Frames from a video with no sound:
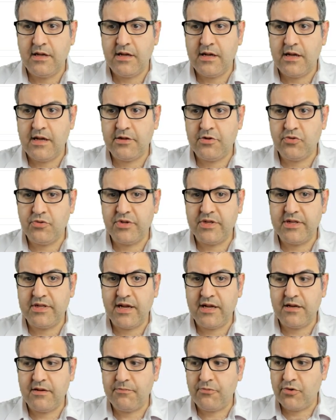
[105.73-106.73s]
and to the
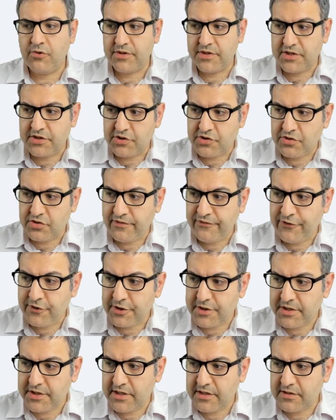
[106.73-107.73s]
daily policy. So the
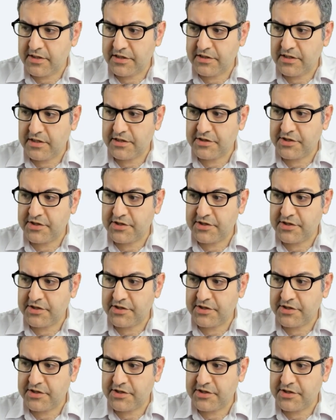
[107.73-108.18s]
first thing that they